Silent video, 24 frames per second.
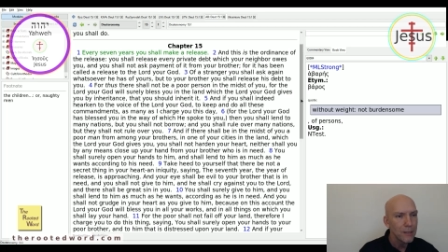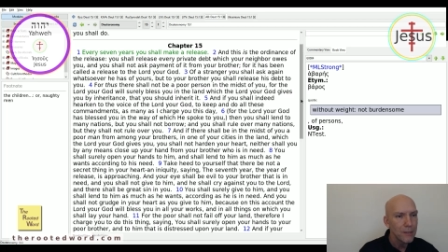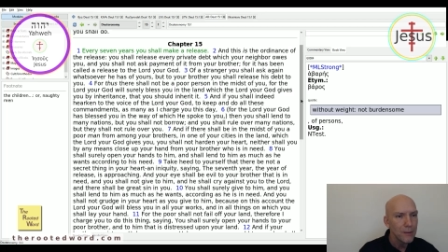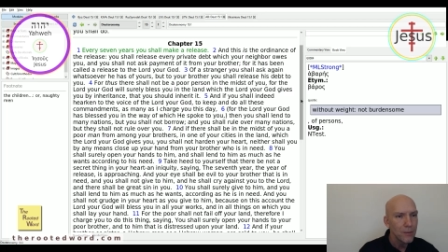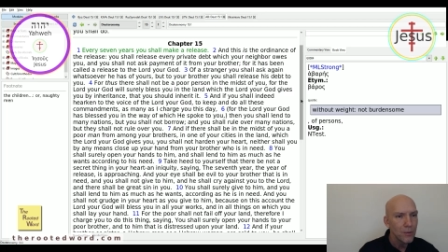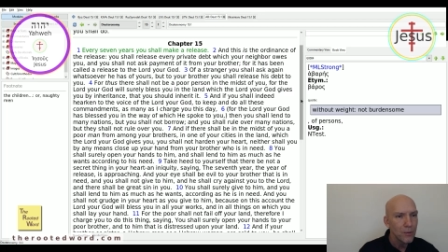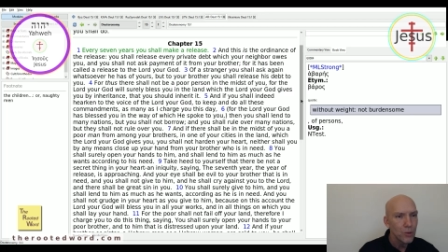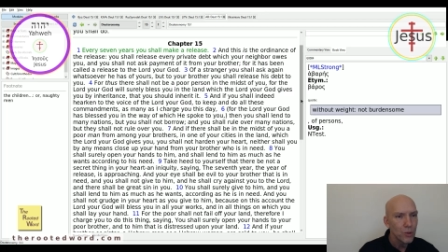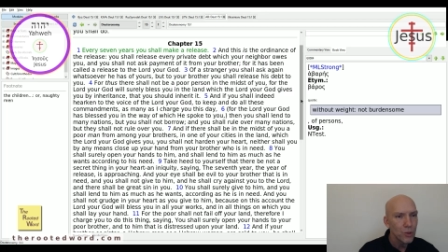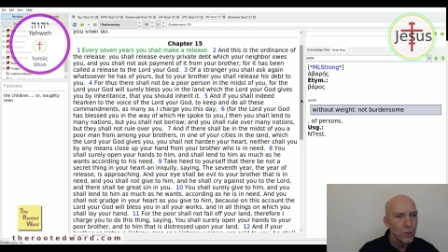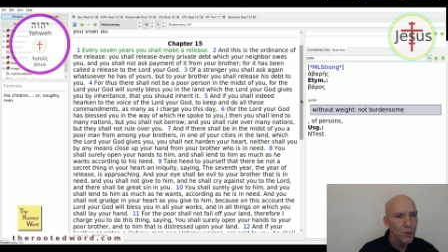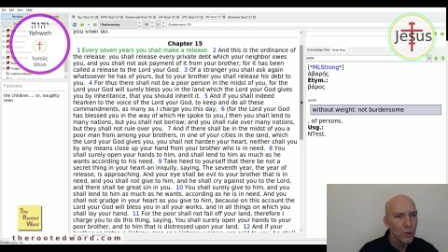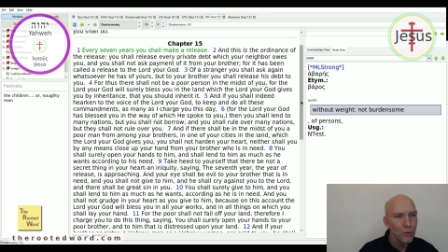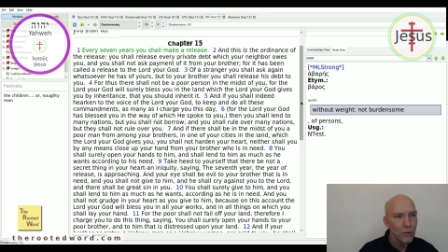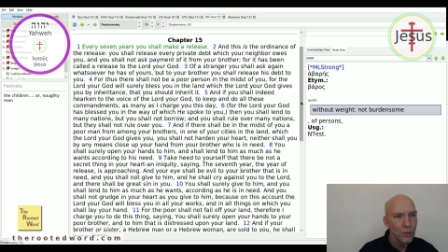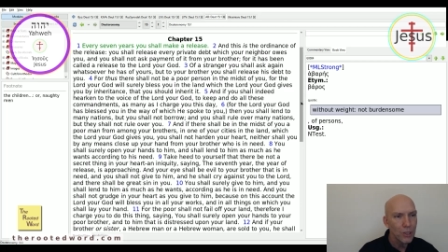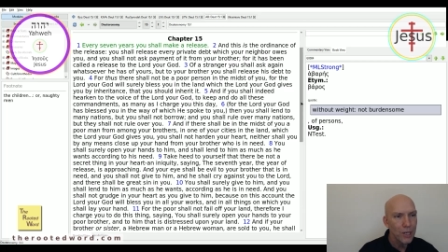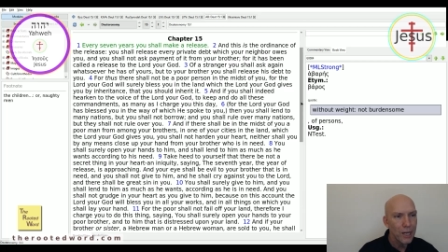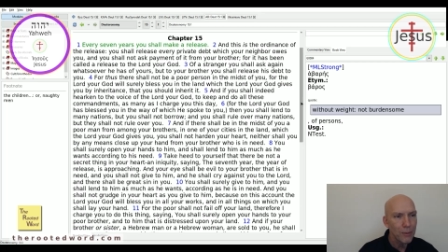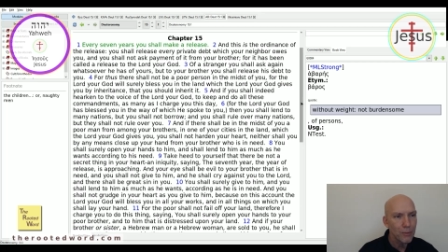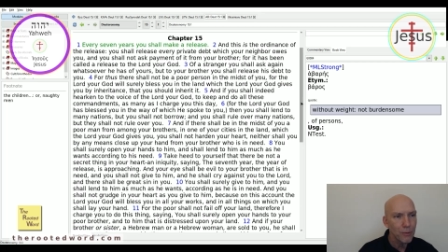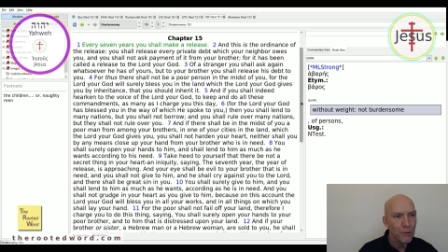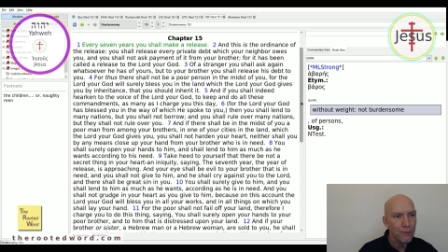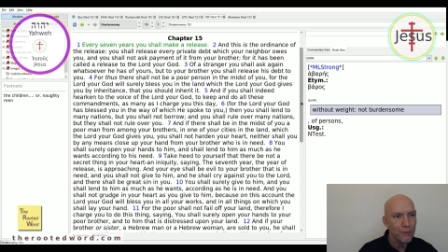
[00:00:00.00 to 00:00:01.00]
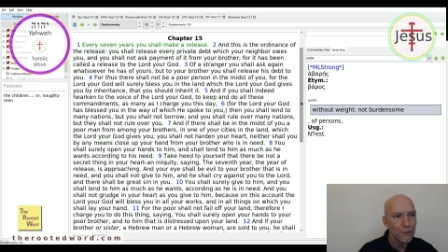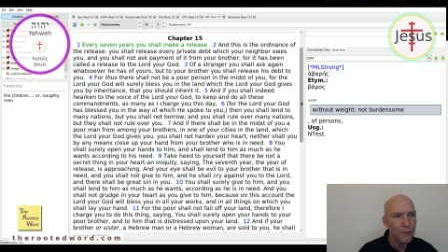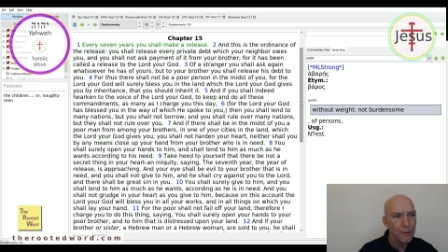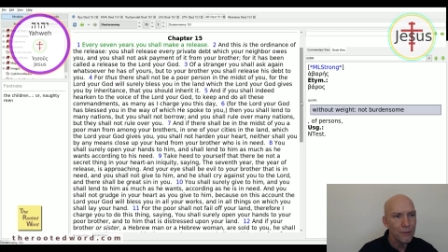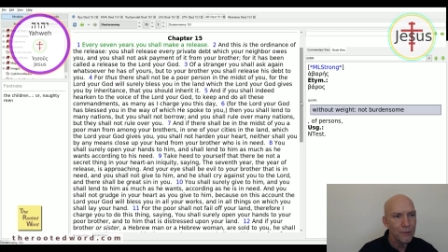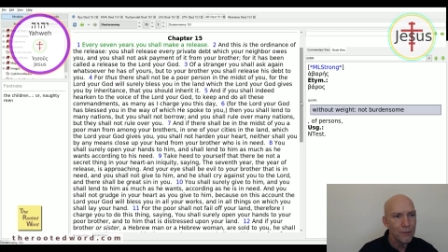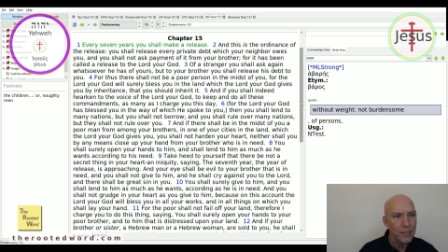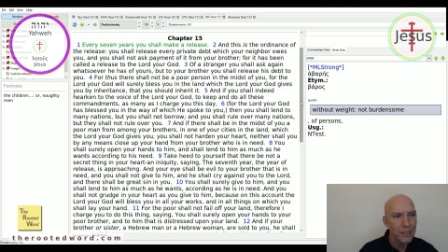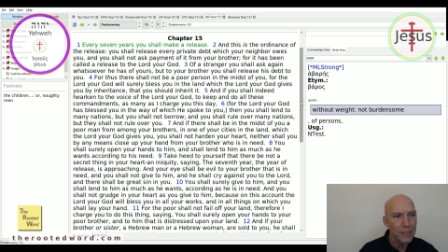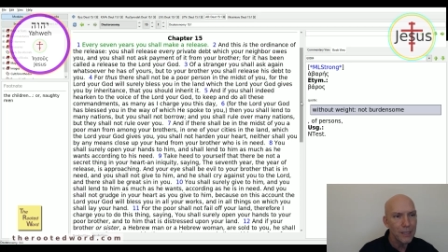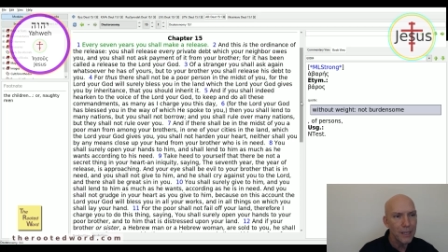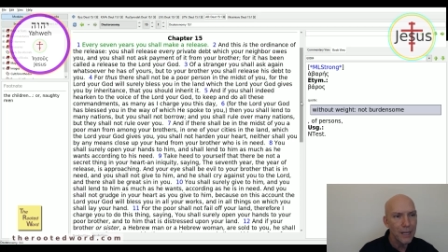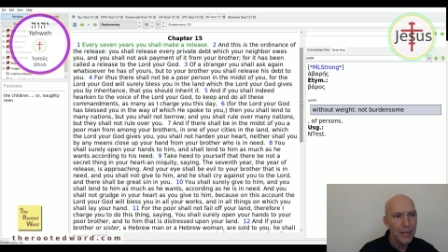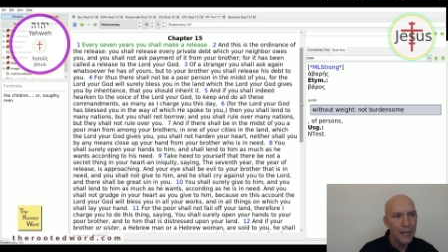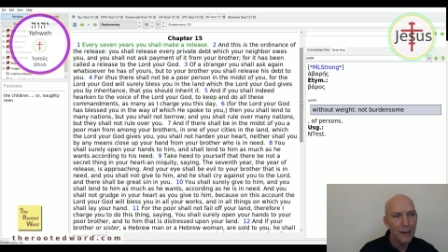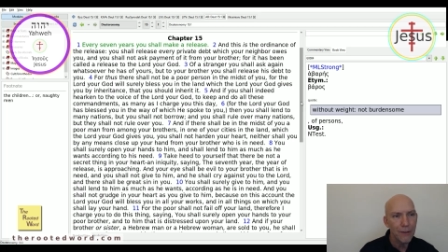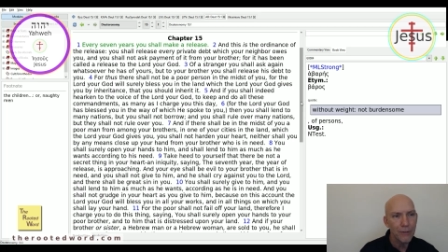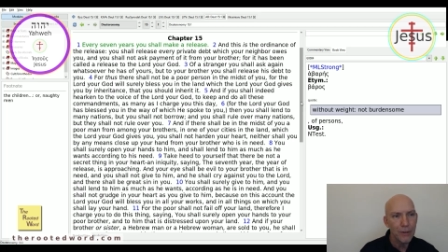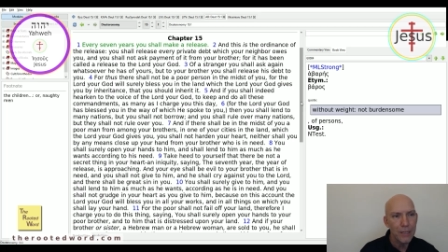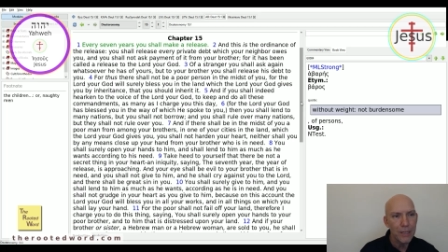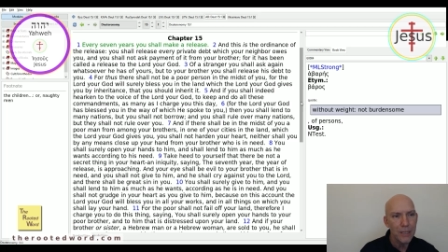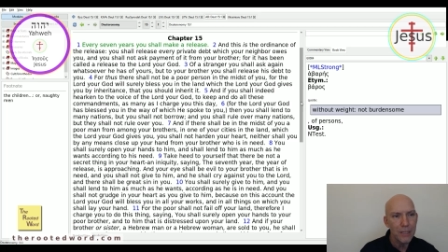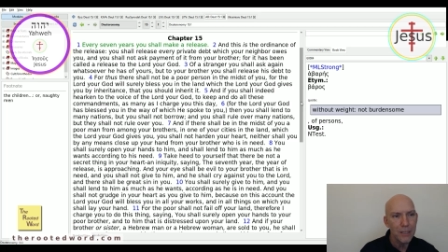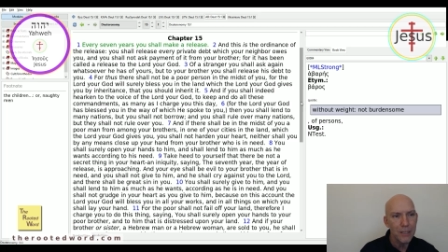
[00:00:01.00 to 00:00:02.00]
So chapter fifteen,
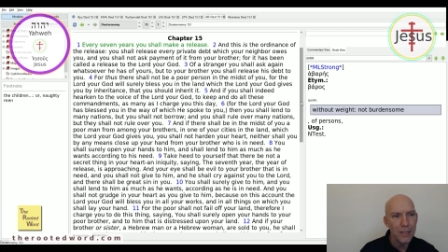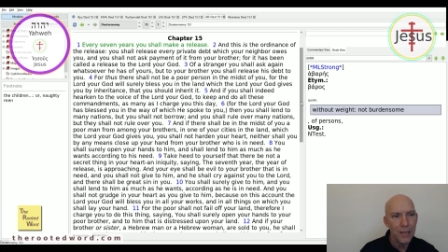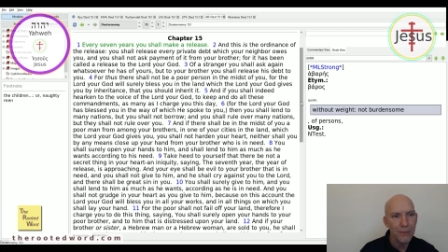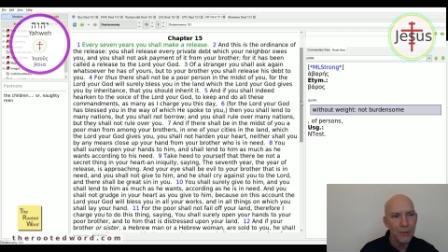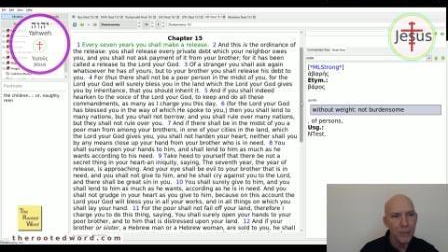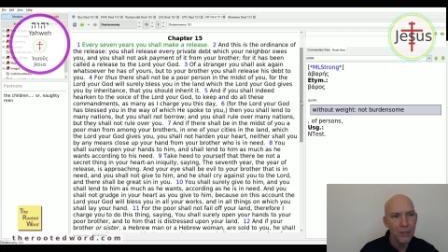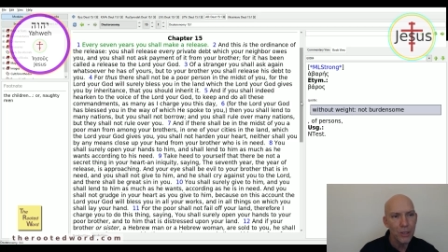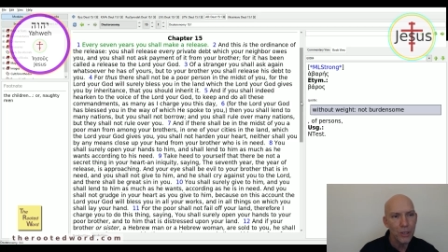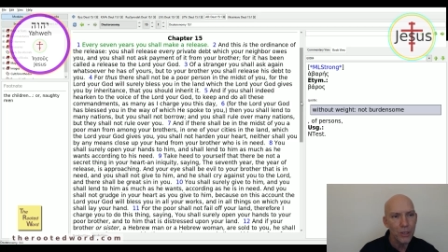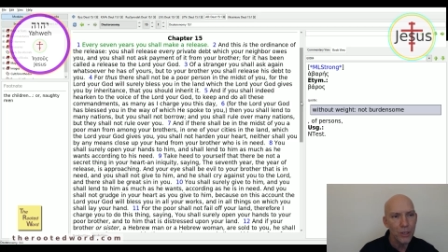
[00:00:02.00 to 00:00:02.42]
every seven